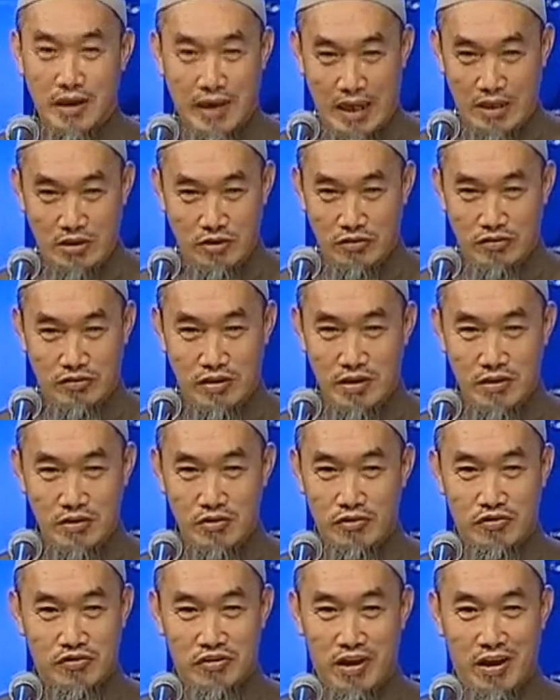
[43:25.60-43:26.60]
He cannot
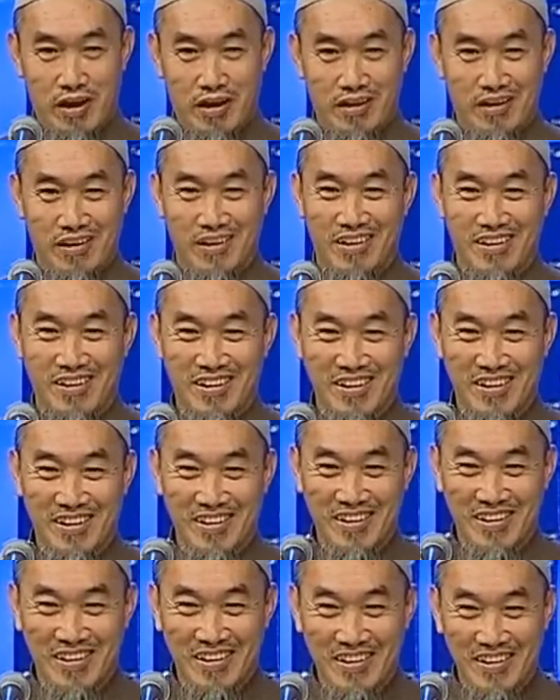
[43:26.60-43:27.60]
sit your chair.
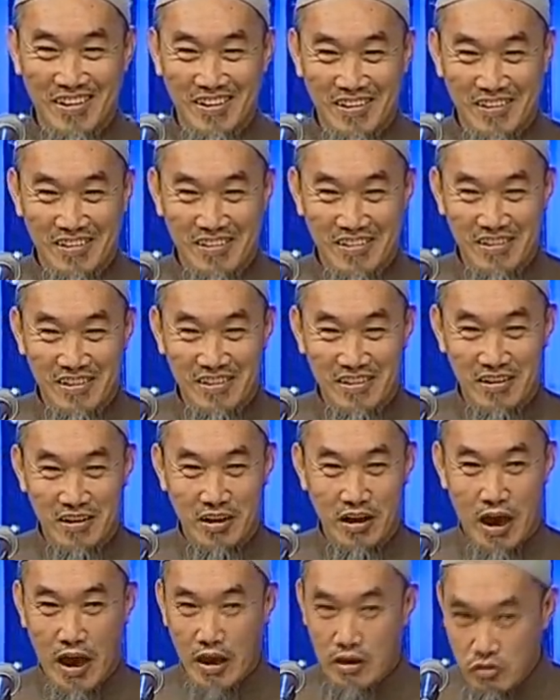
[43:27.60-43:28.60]

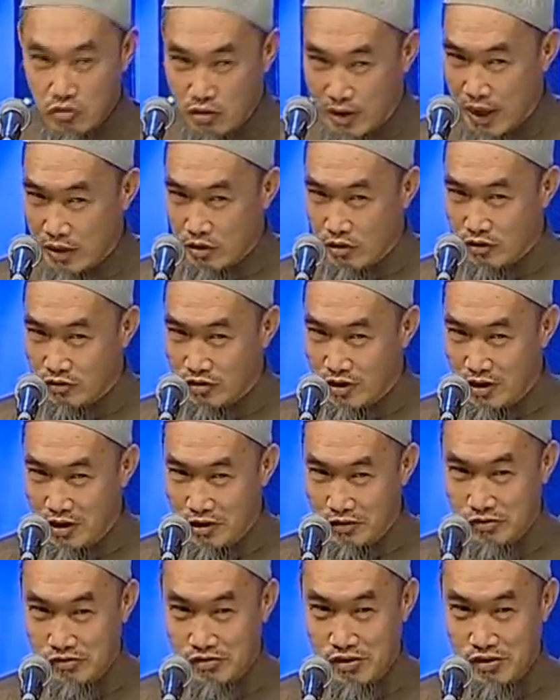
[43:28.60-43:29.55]
And you cannot sit